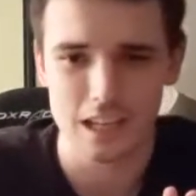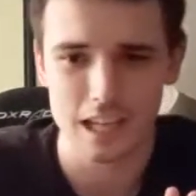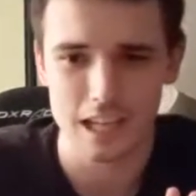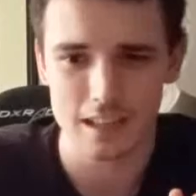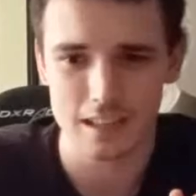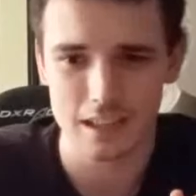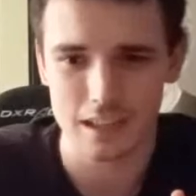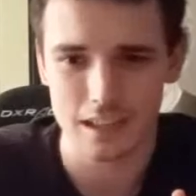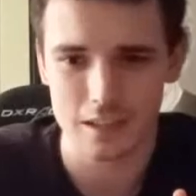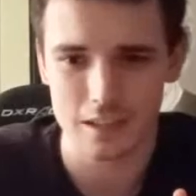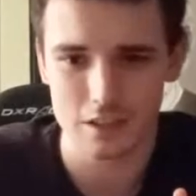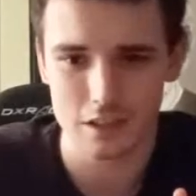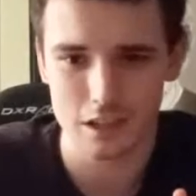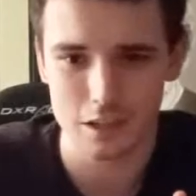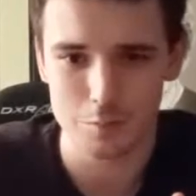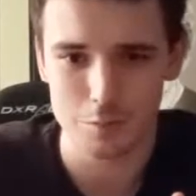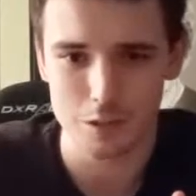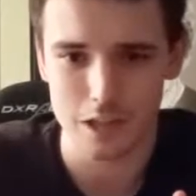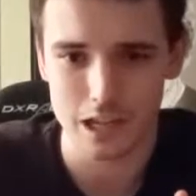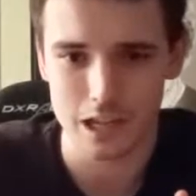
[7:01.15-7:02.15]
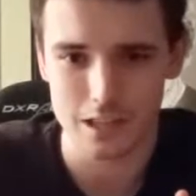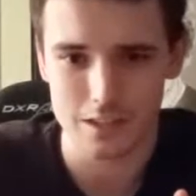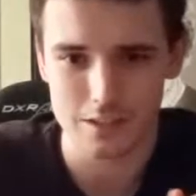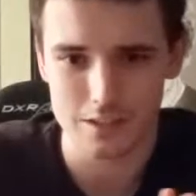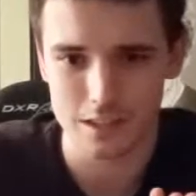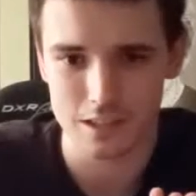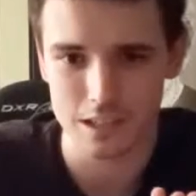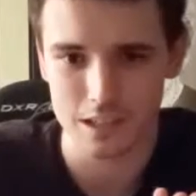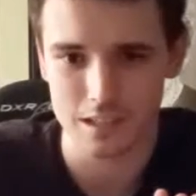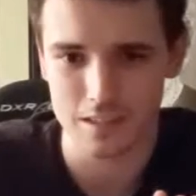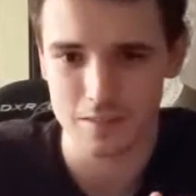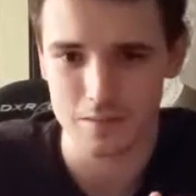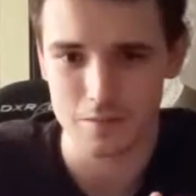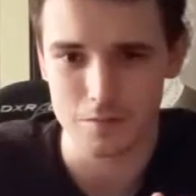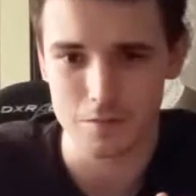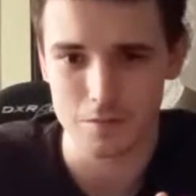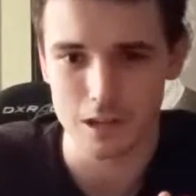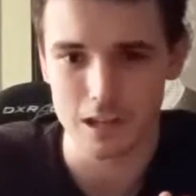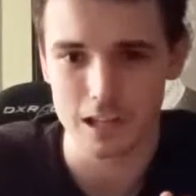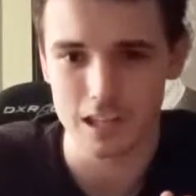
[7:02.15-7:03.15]
And like Shane Black's like
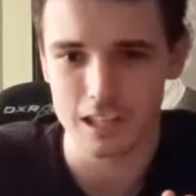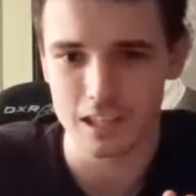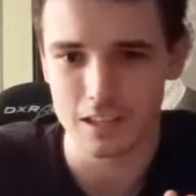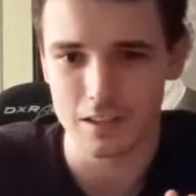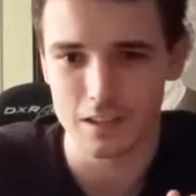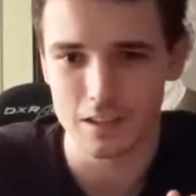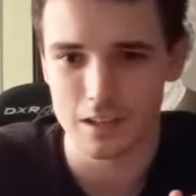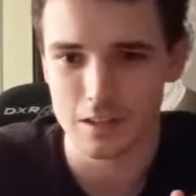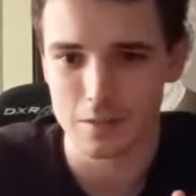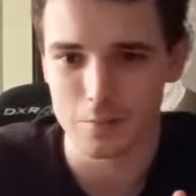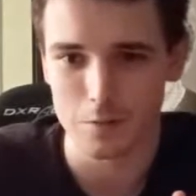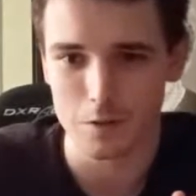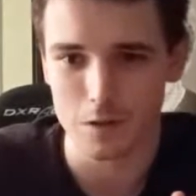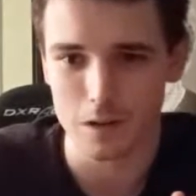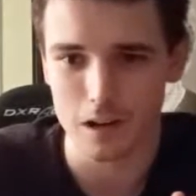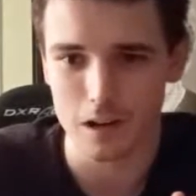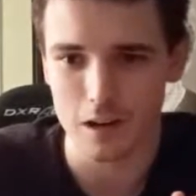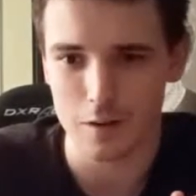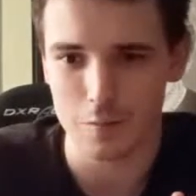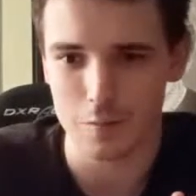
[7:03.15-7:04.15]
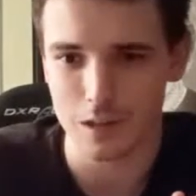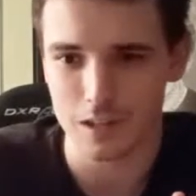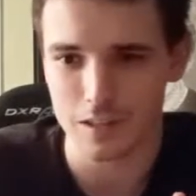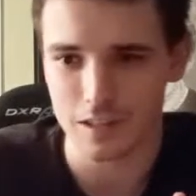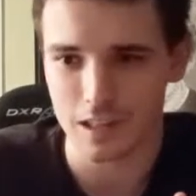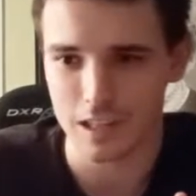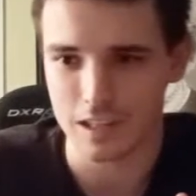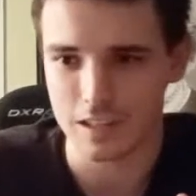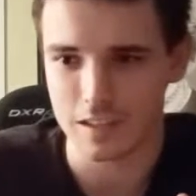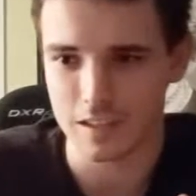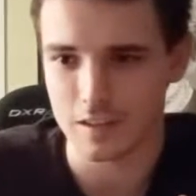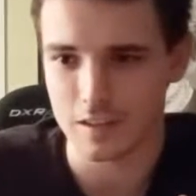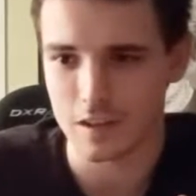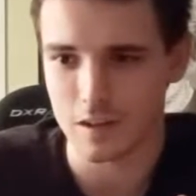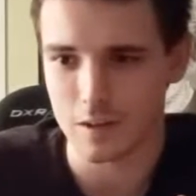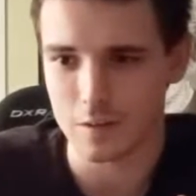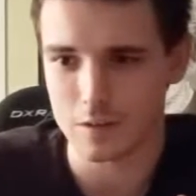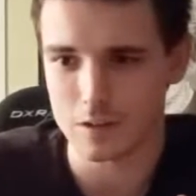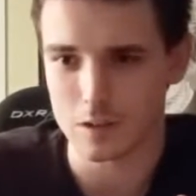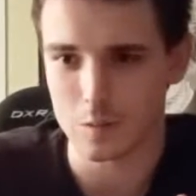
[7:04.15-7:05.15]
writing where Iron Man like
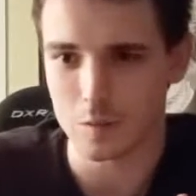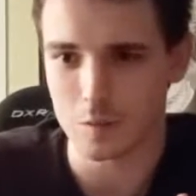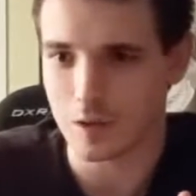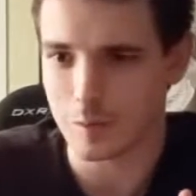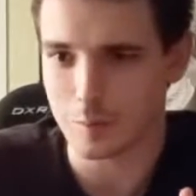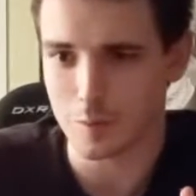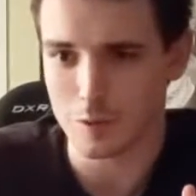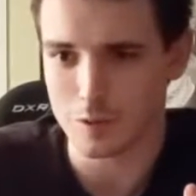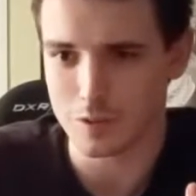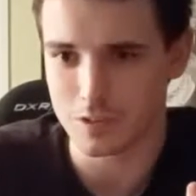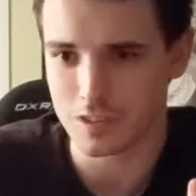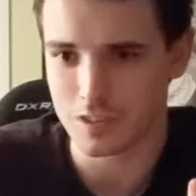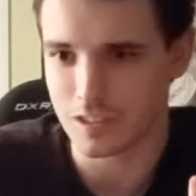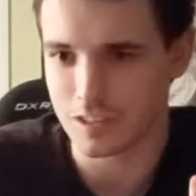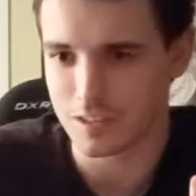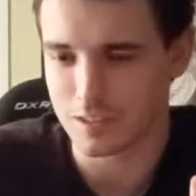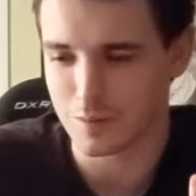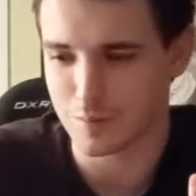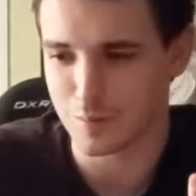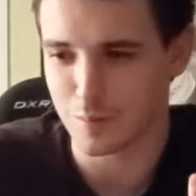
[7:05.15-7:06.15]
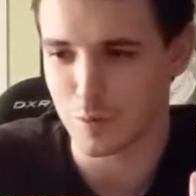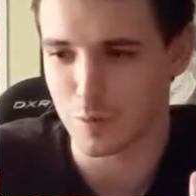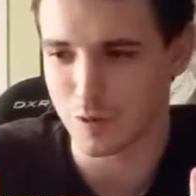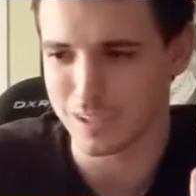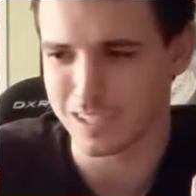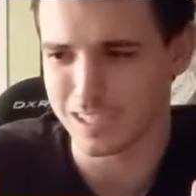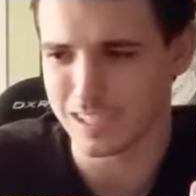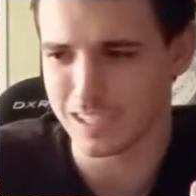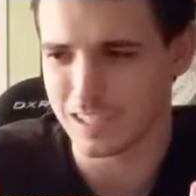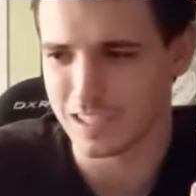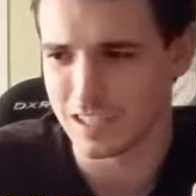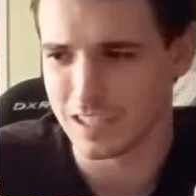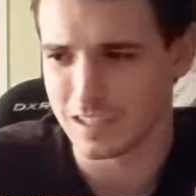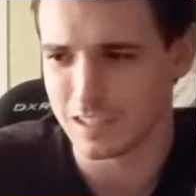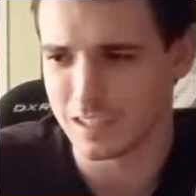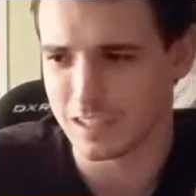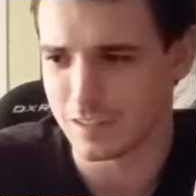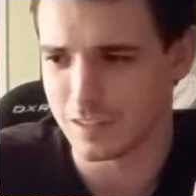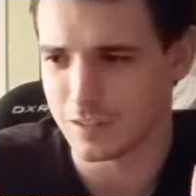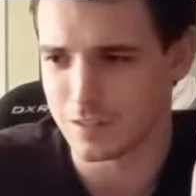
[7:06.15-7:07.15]
calls someone a pussy at some point
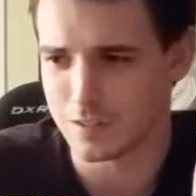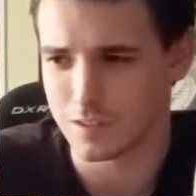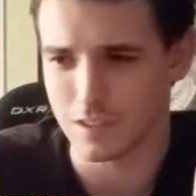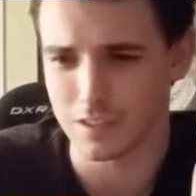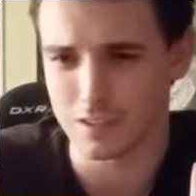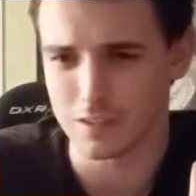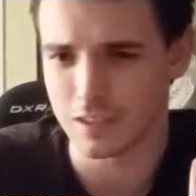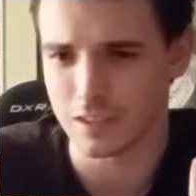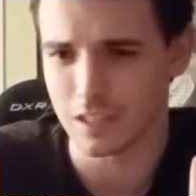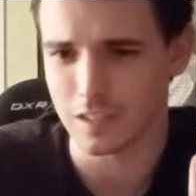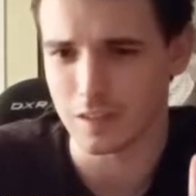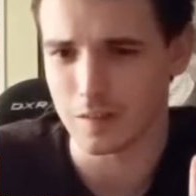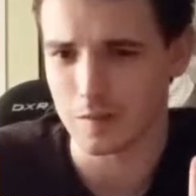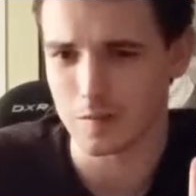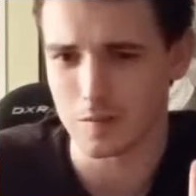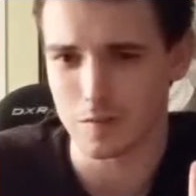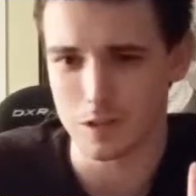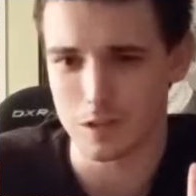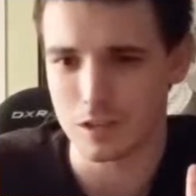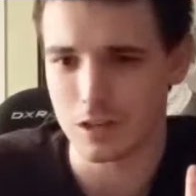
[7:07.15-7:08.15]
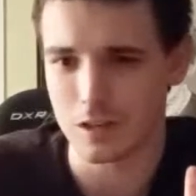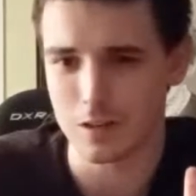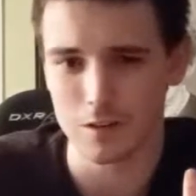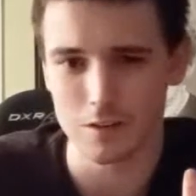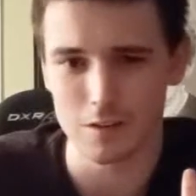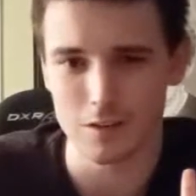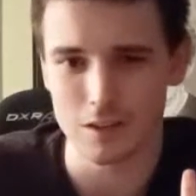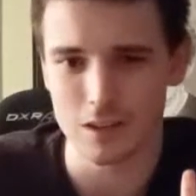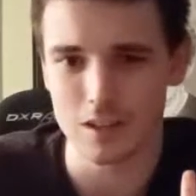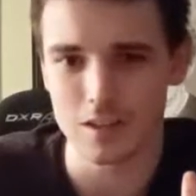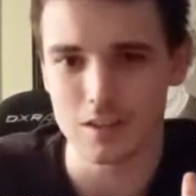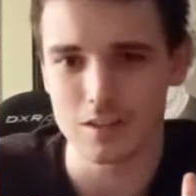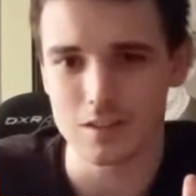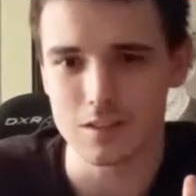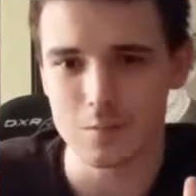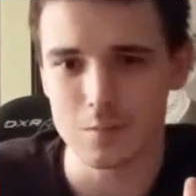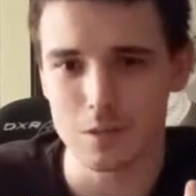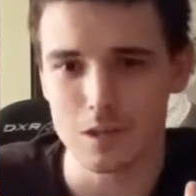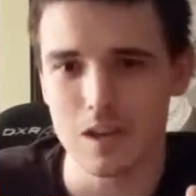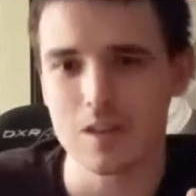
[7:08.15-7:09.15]
and just says like retarded
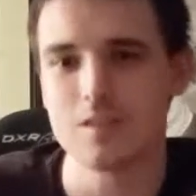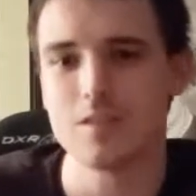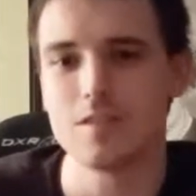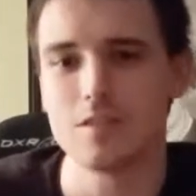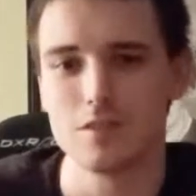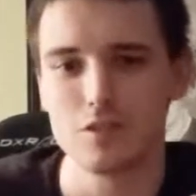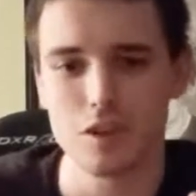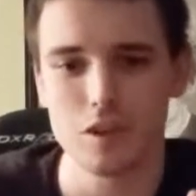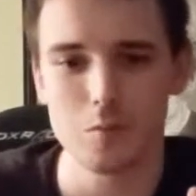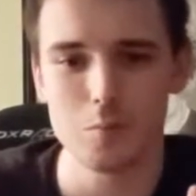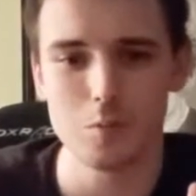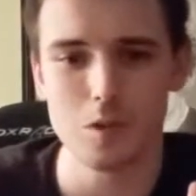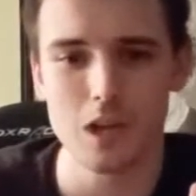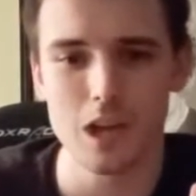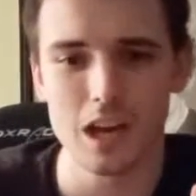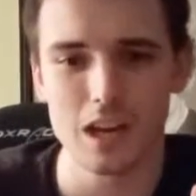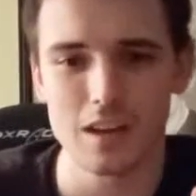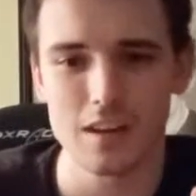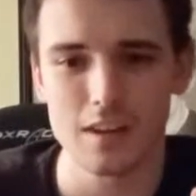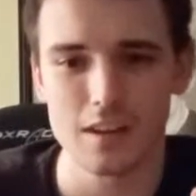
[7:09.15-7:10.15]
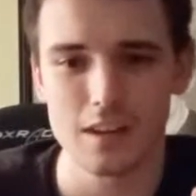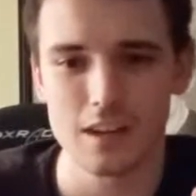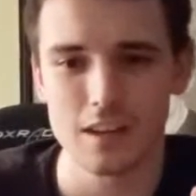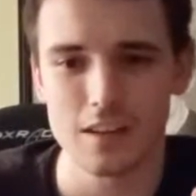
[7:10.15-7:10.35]
things because it's Shane Black,